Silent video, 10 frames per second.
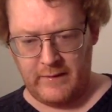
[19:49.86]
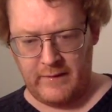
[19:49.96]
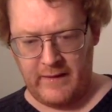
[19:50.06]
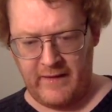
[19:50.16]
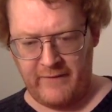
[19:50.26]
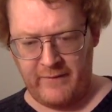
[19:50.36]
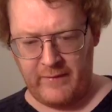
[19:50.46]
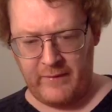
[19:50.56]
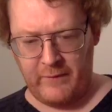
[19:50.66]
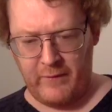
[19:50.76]
they have
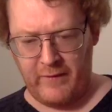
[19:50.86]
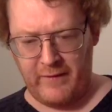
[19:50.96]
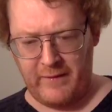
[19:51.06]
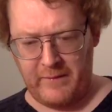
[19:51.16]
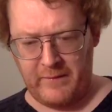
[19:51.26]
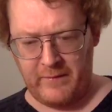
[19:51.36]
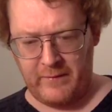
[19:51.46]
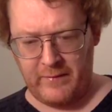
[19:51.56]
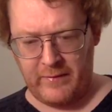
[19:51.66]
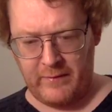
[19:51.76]
that one of their
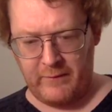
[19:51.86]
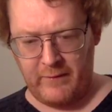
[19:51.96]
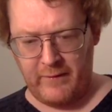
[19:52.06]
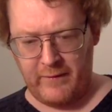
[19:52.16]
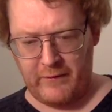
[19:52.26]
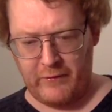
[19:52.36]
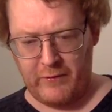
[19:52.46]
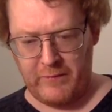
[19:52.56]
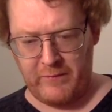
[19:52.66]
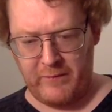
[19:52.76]
one of their
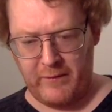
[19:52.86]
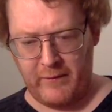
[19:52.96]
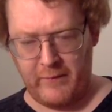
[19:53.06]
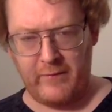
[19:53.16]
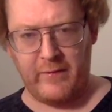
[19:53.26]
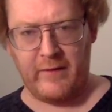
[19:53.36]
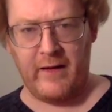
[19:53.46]
group is murdered.